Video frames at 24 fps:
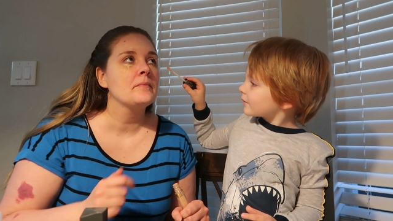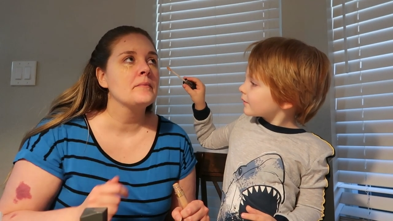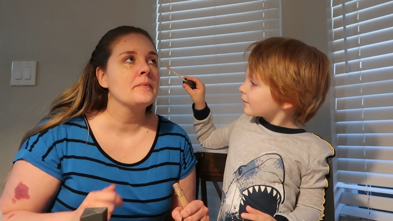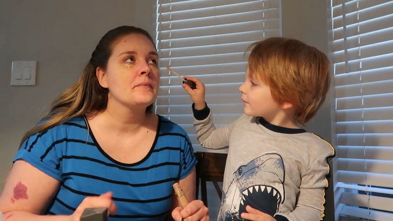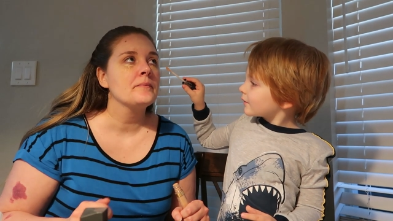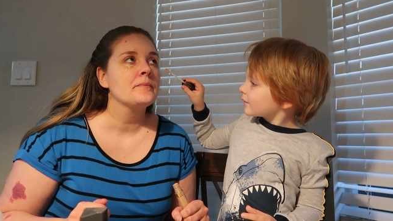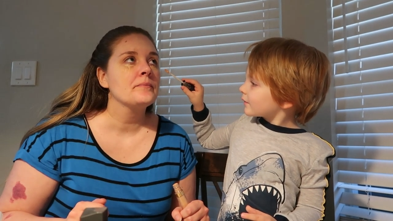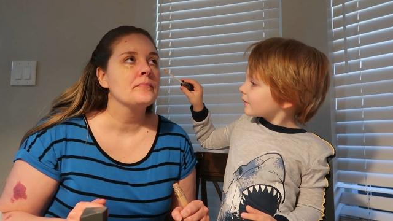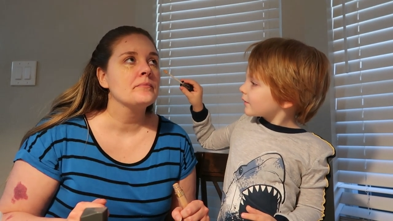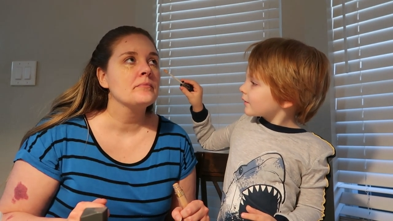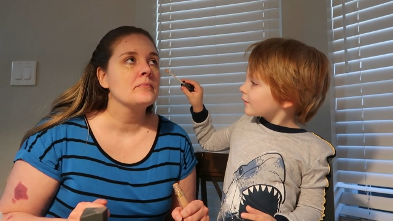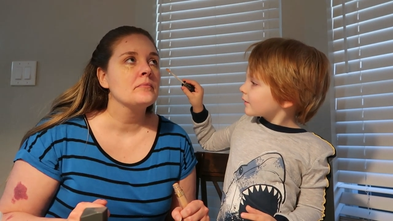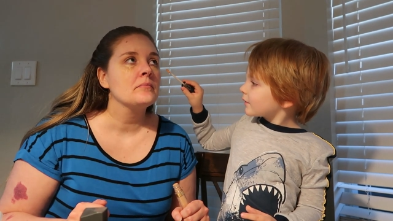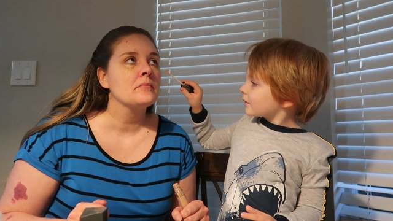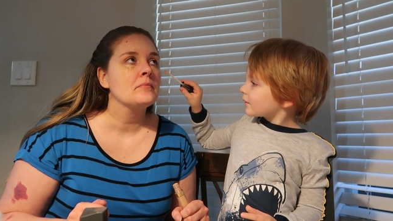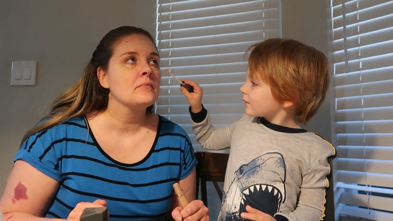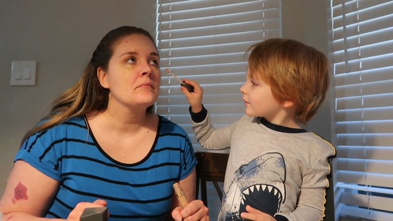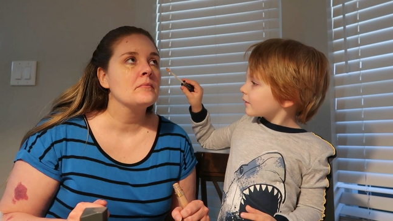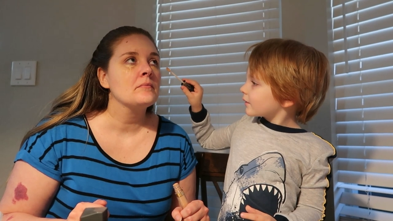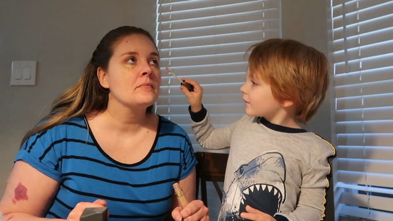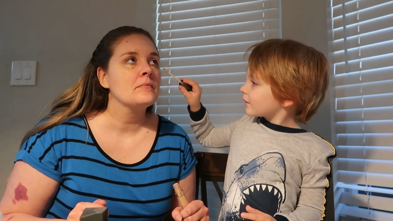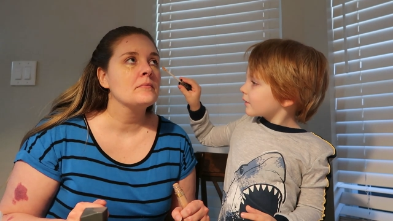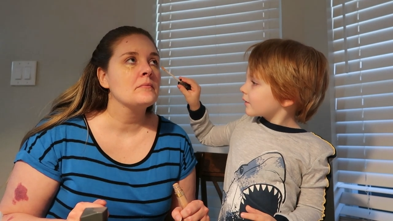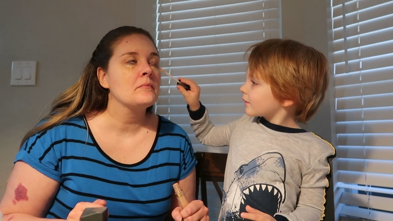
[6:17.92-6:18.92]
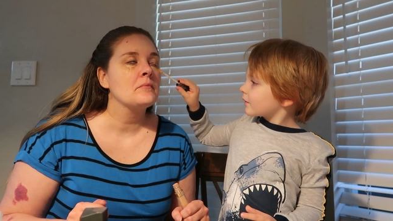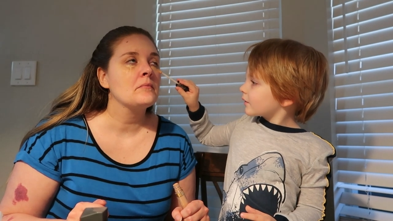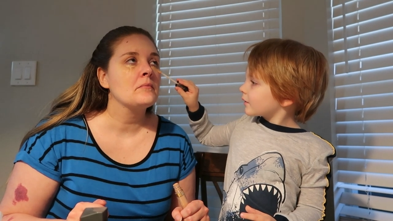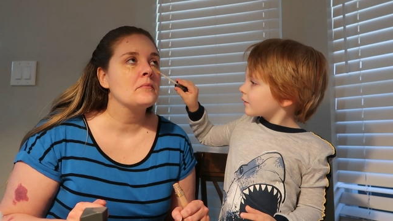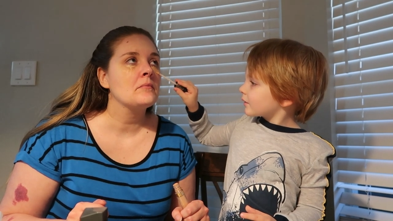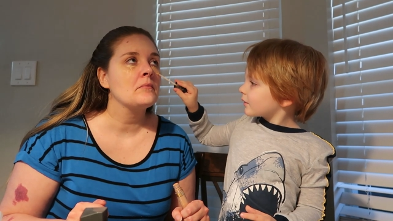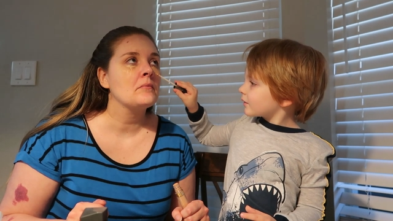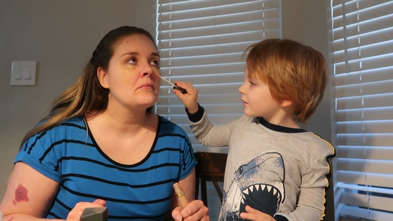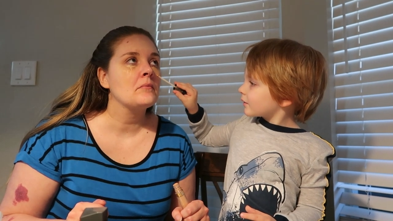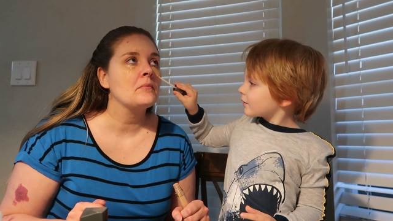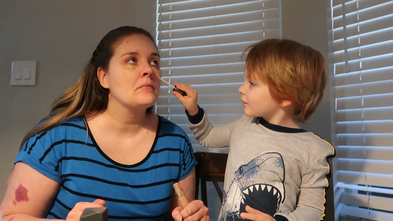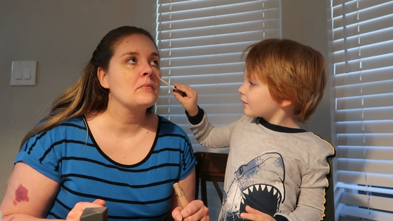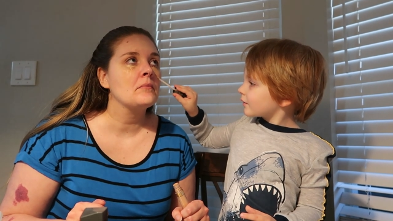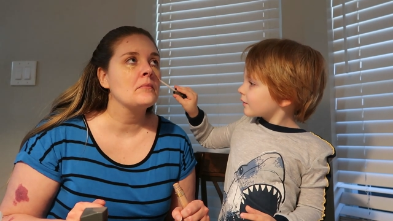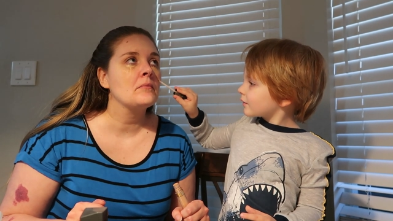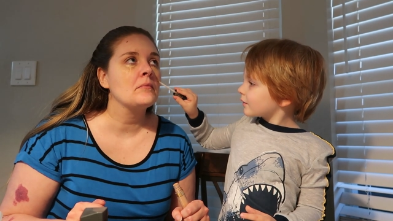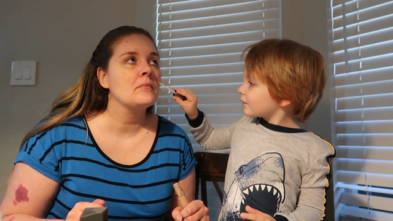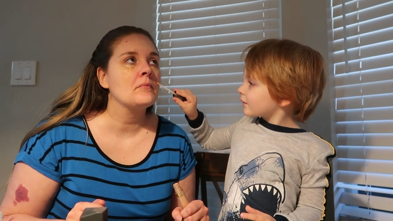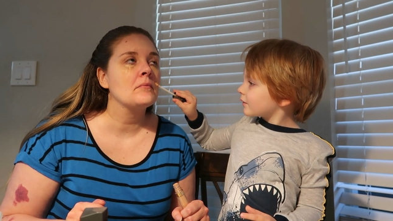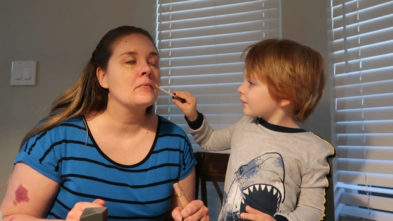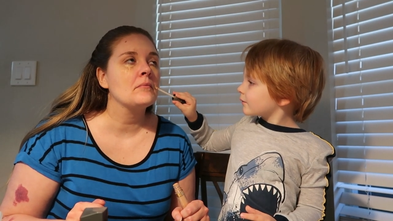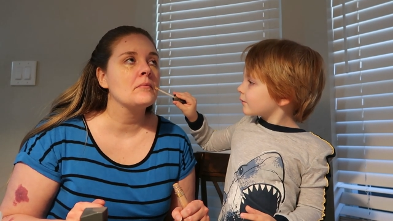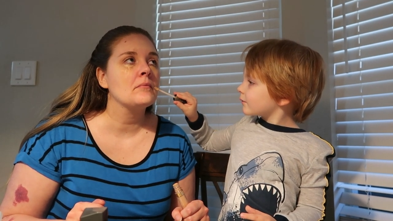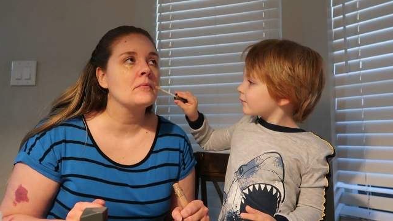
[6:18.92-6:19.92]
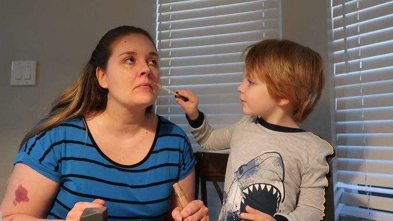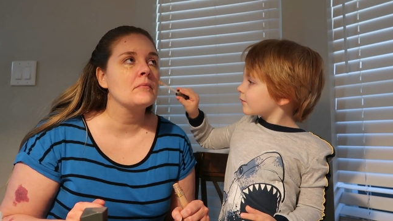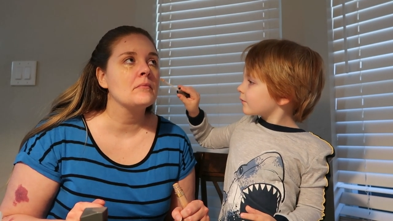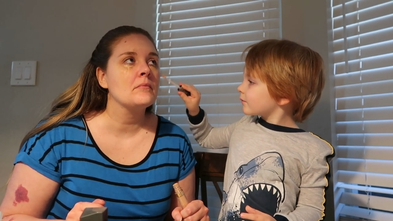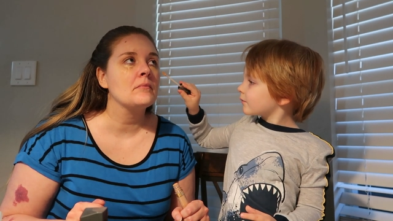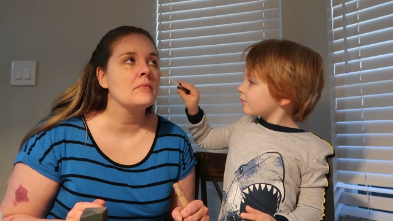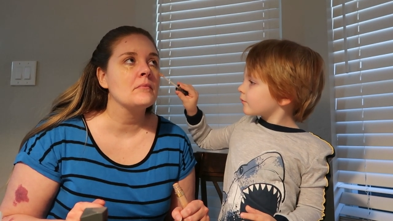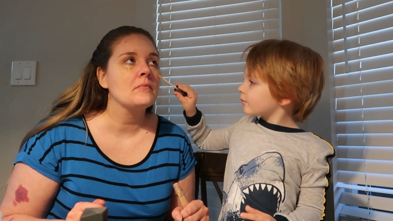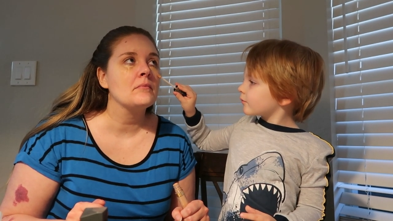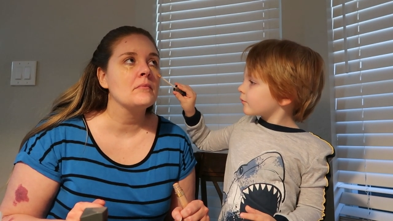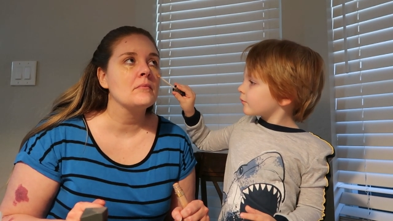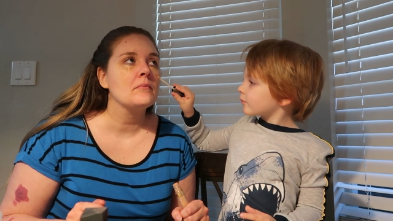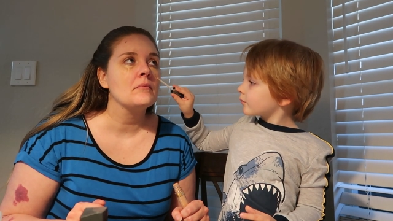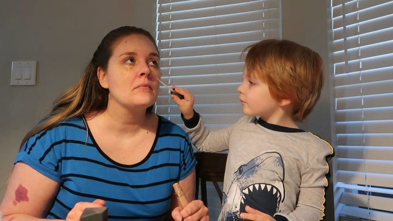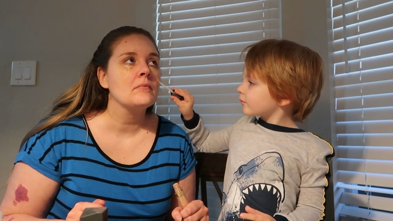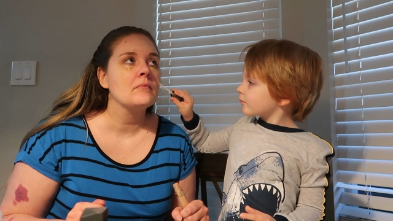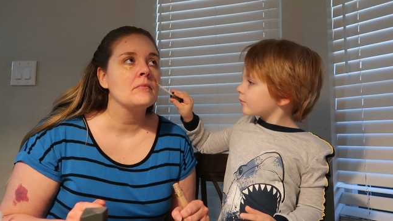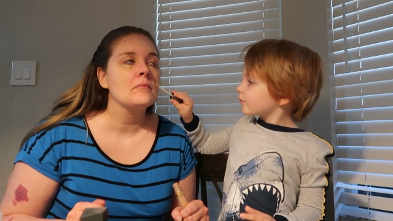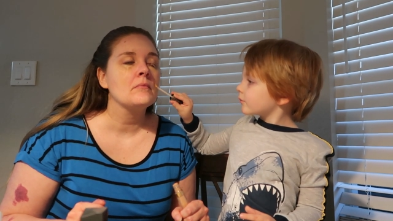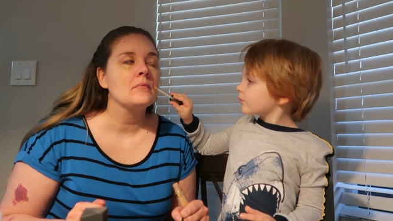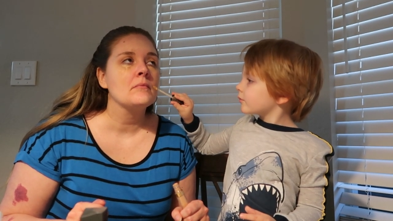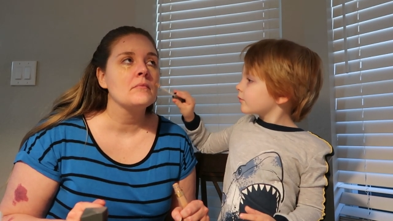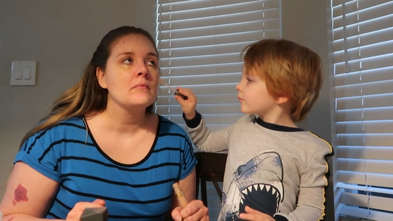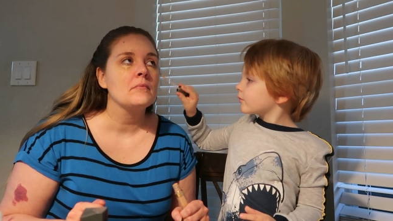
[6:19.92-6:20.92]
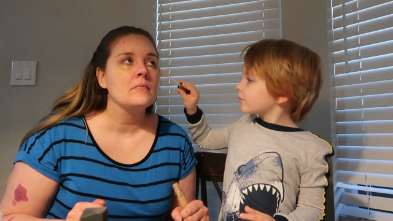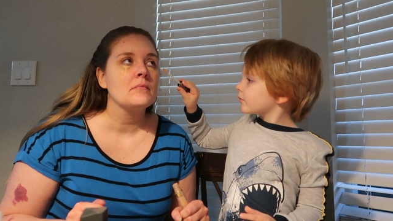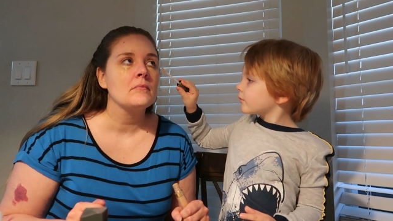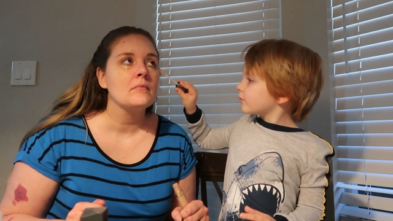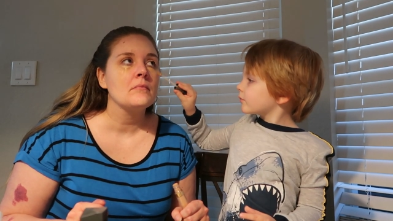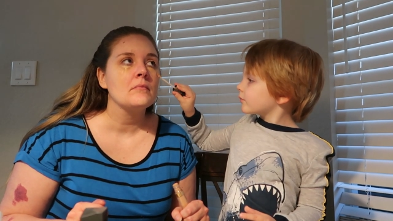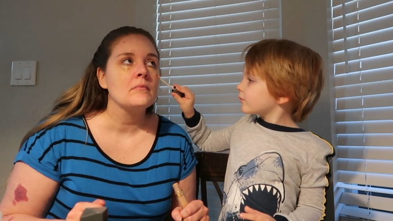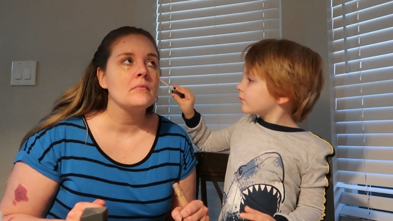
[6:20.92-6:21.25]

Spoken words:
(no one is talking)